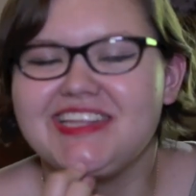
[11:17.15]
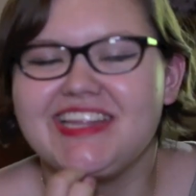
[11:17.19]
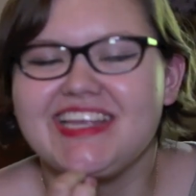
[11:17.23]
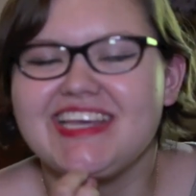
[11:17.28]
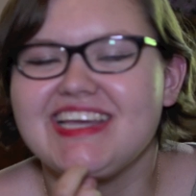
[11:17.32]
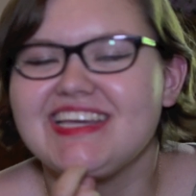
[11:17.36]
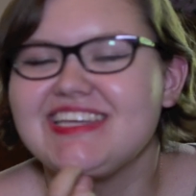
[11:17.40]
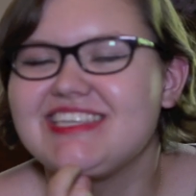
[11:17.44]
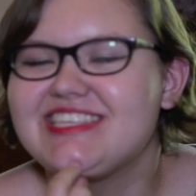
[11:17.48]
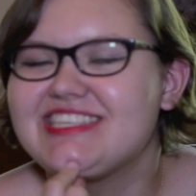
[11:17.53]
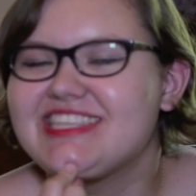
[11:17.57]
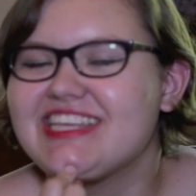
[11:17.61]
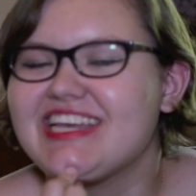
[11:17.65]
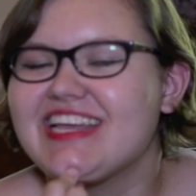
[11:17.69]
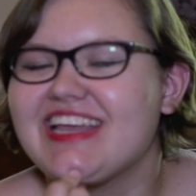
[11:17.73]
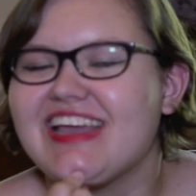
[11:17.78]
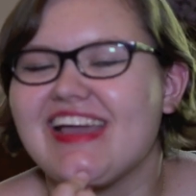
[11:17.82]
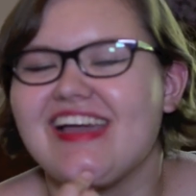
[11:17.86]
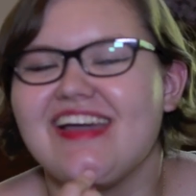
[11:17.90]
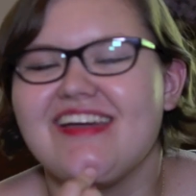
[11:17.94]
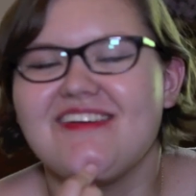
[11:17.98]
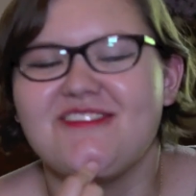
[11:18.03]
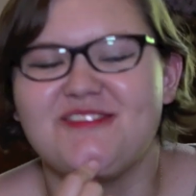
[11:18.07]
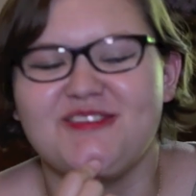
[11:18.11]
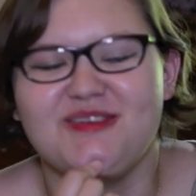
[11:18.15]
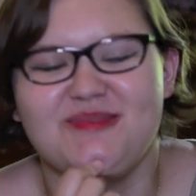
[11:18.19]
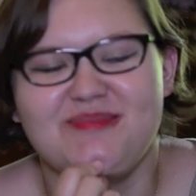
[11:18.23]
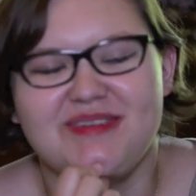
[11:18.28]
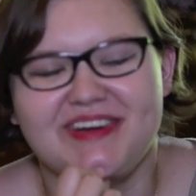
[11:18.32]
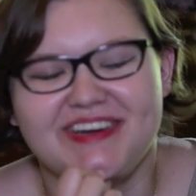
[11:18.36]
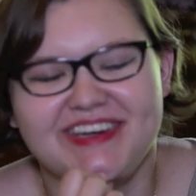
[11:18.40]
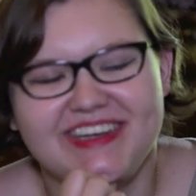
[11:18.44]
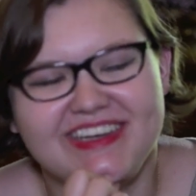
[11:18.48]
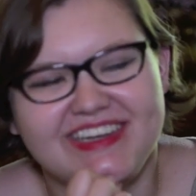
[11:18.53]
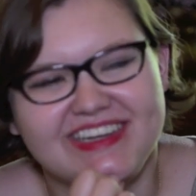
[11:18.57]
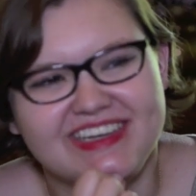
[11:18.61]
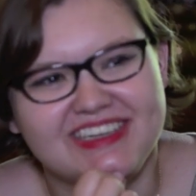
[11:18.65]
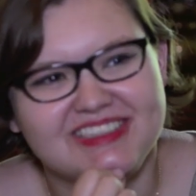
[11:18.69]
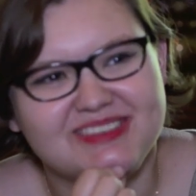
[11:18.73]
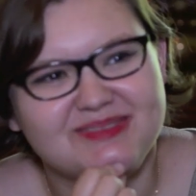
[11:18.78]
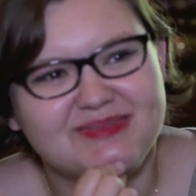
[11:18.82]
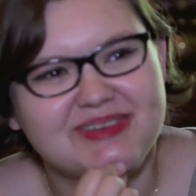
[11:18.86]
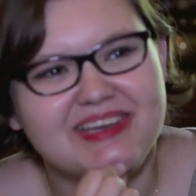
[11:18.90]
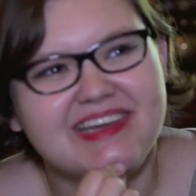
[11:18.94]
Clace like everybody does,